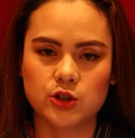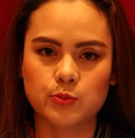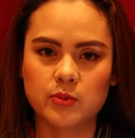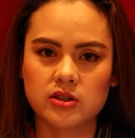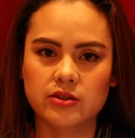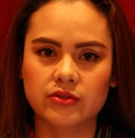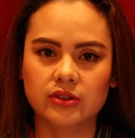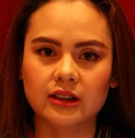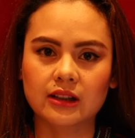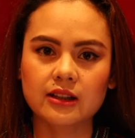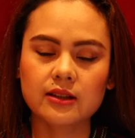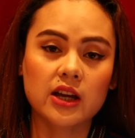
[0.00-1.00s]

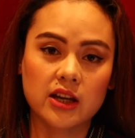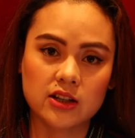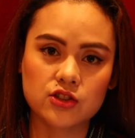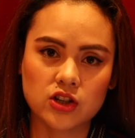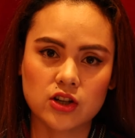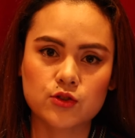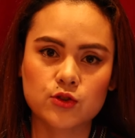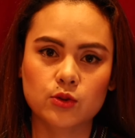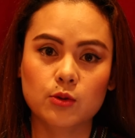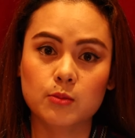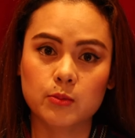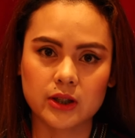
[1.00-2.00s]
specifically, I had a chance to
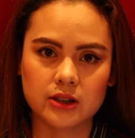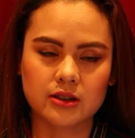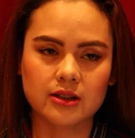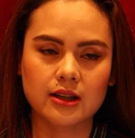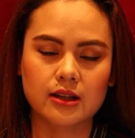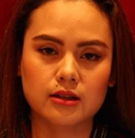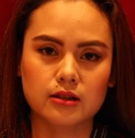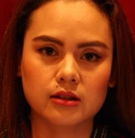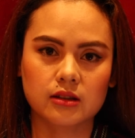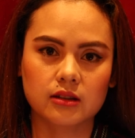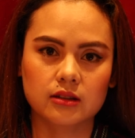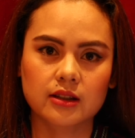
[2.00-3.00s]
compete in
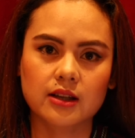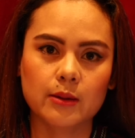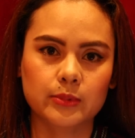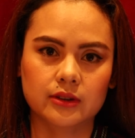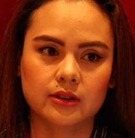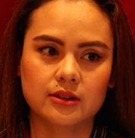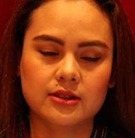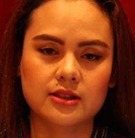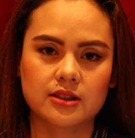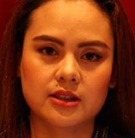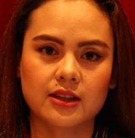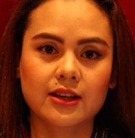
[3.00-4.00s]
the capital
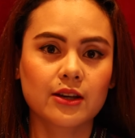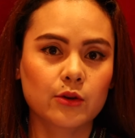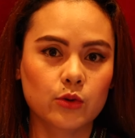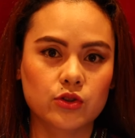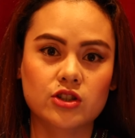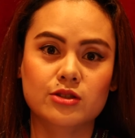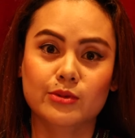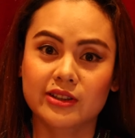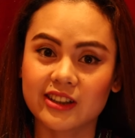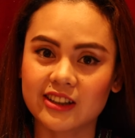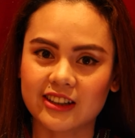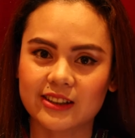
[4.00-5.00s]
city, which is
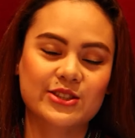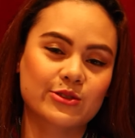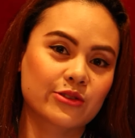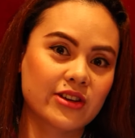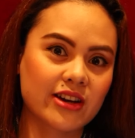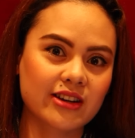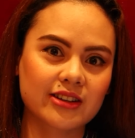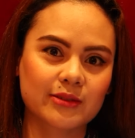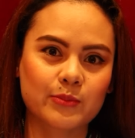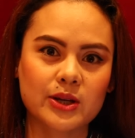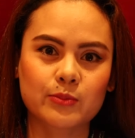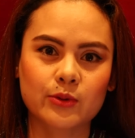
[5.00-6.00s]
Manila. So there,
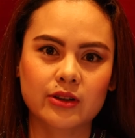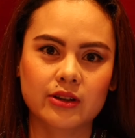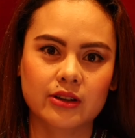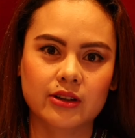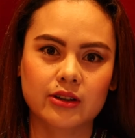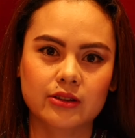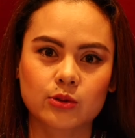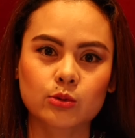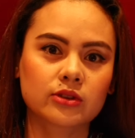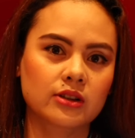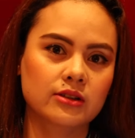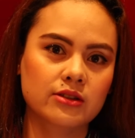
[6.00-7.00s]
people are
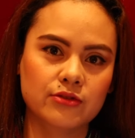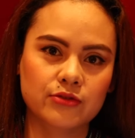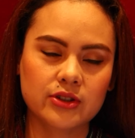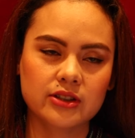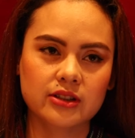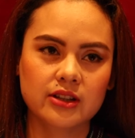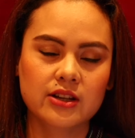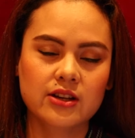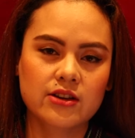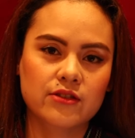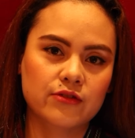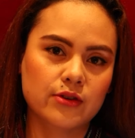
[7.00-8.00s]
totally different
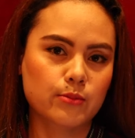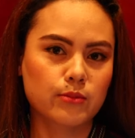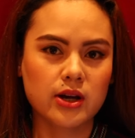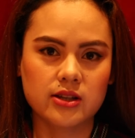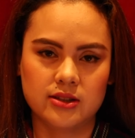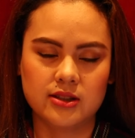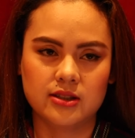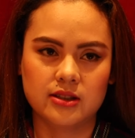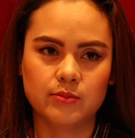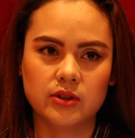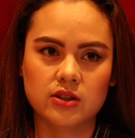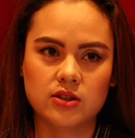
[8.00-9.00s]
from my city
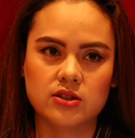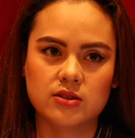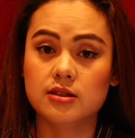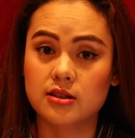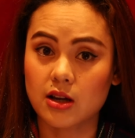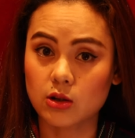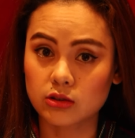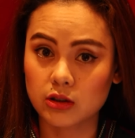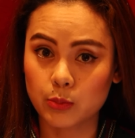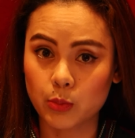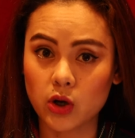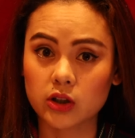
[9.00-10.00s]
because south
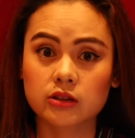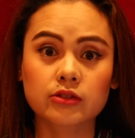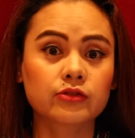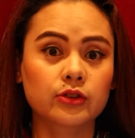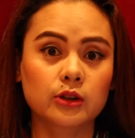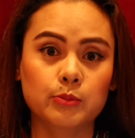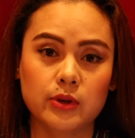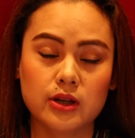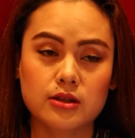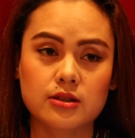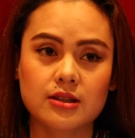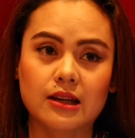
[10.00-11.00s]
part of
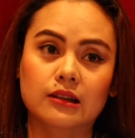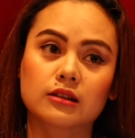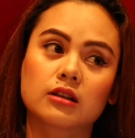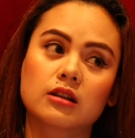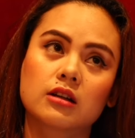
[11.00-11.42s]
Philippines and